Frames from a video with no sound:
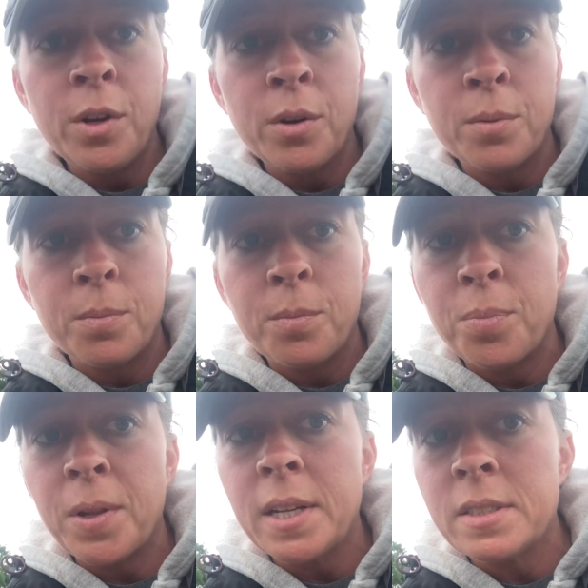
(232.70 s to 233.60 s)
you're
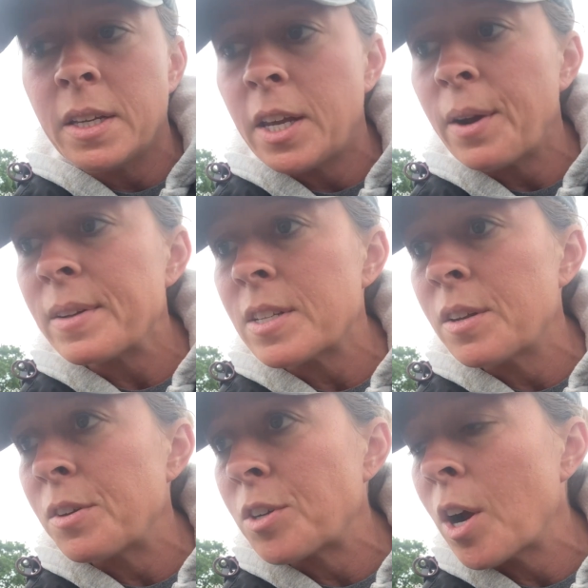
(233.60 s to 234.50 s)
planting carrots
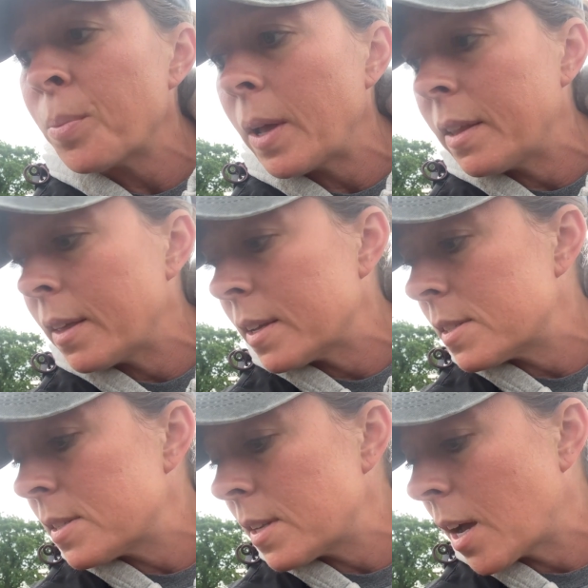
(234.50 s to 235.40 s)
under tarp like
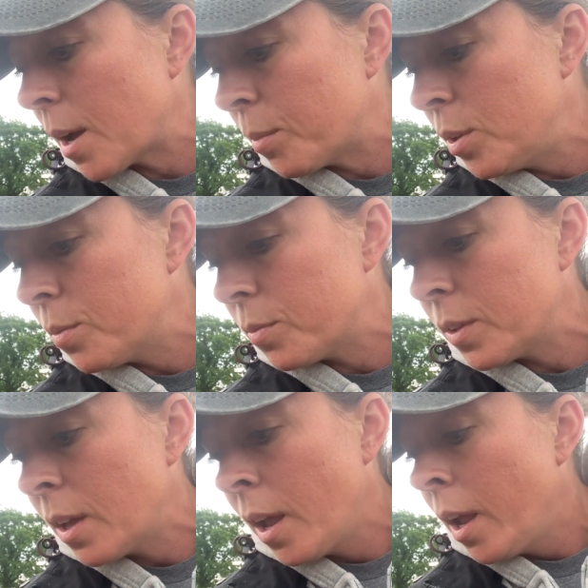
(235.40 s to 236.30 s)
this,
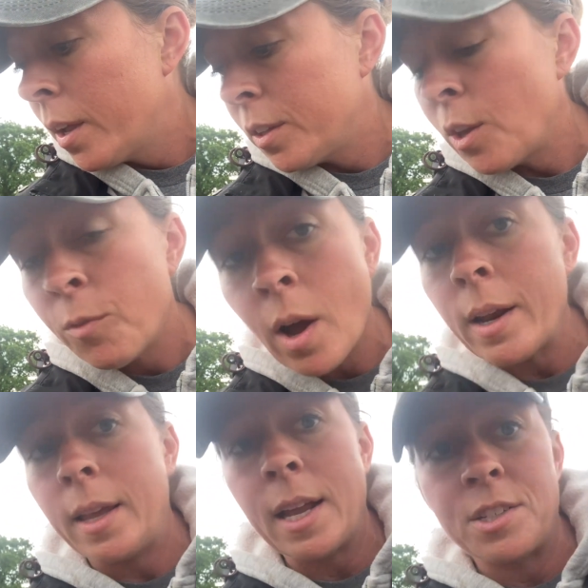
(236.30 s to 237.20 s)
you've got
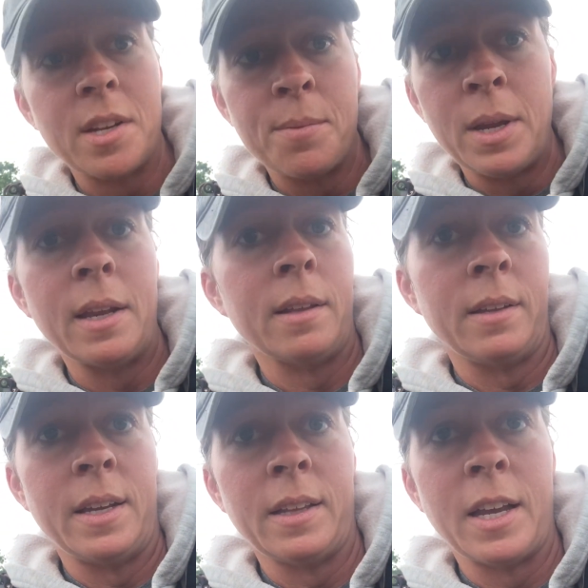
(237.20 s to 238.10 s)
to catch it
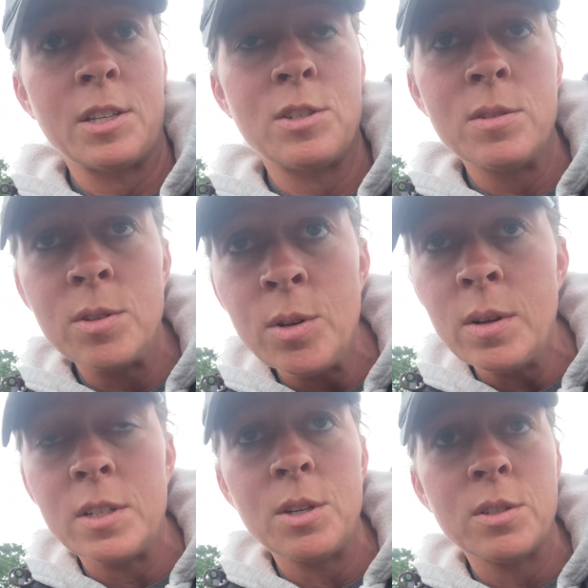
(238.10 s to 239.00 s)
immediately. Like as soon
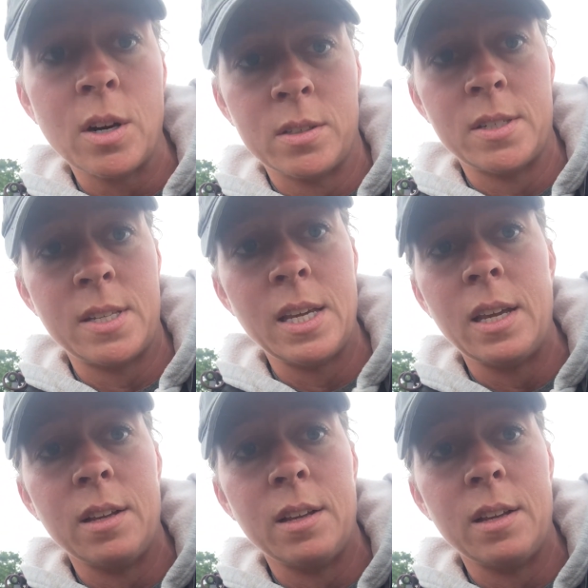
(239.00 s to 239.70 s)
as you start to see